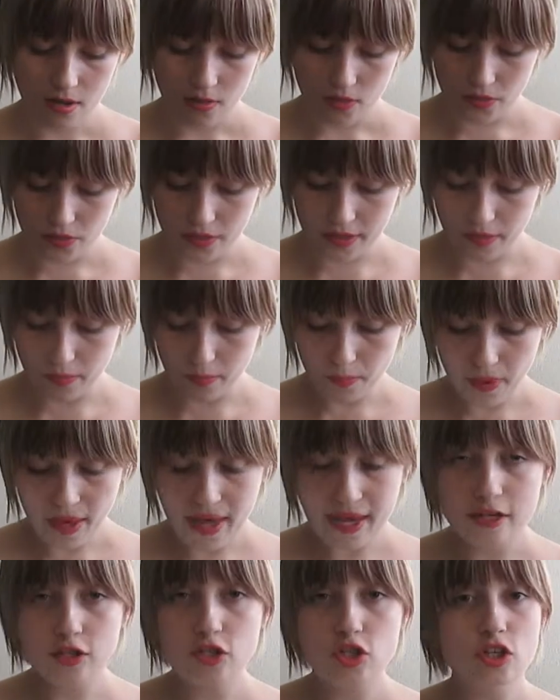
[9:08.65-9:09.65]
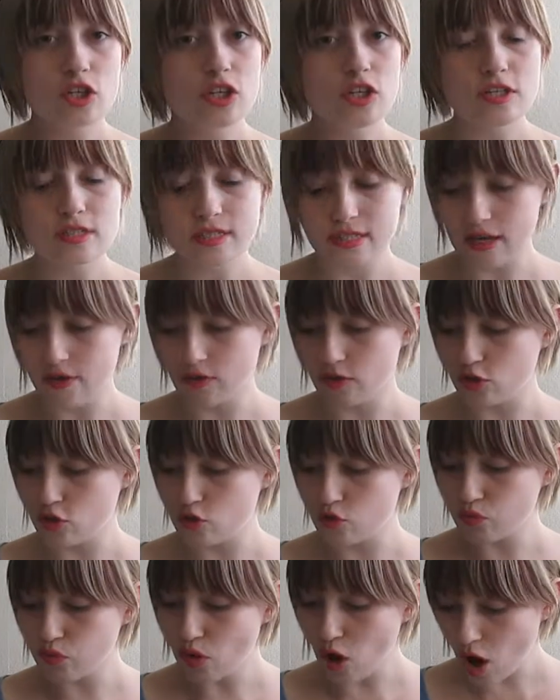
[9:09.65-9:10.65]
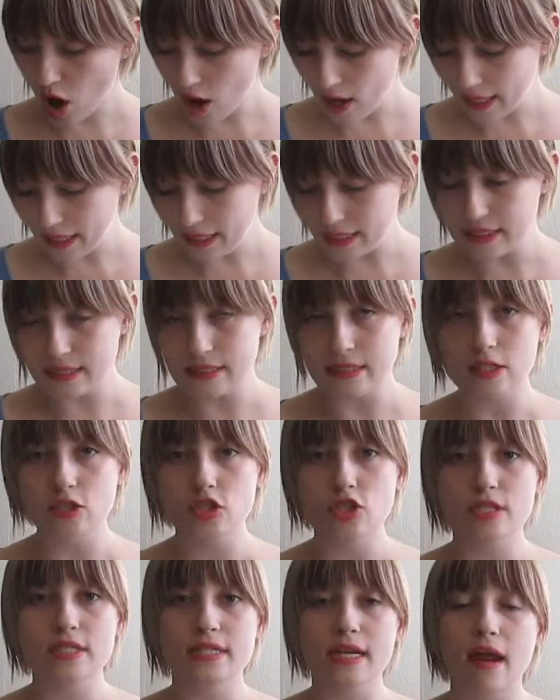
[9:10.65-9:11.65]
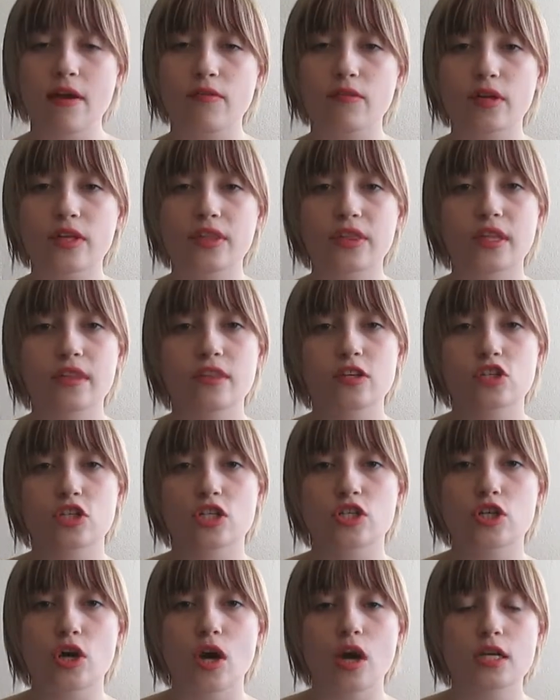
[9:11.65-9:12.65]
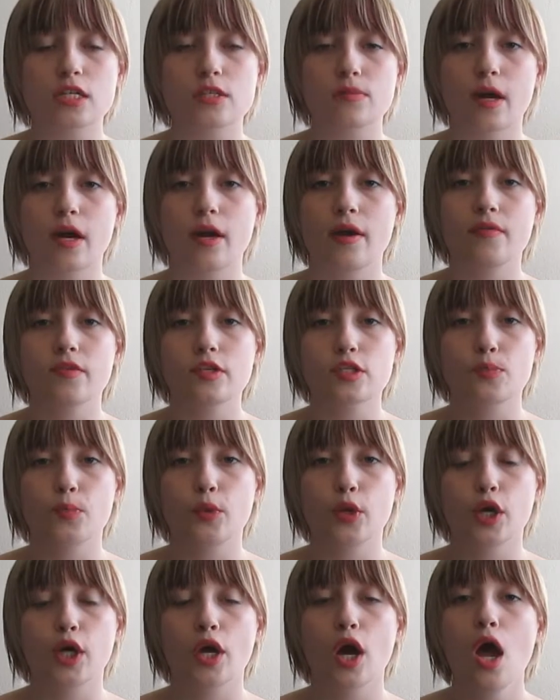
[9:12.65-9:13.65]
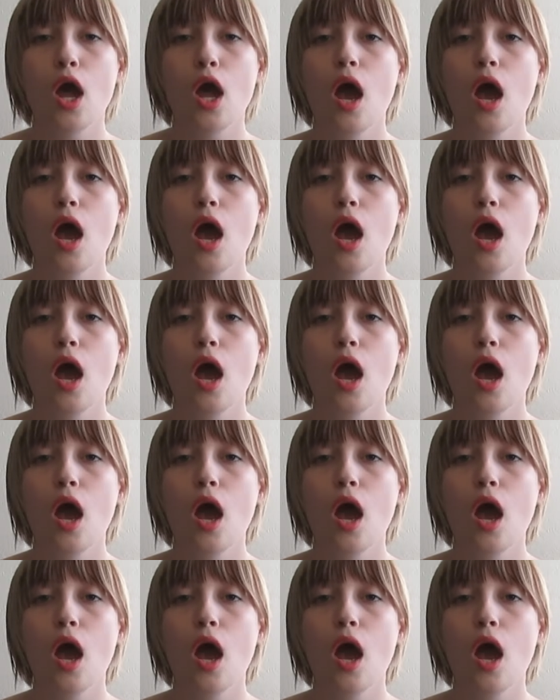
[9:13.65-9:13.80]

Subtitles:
The pictures and the drawings and just everything that she talks about in this book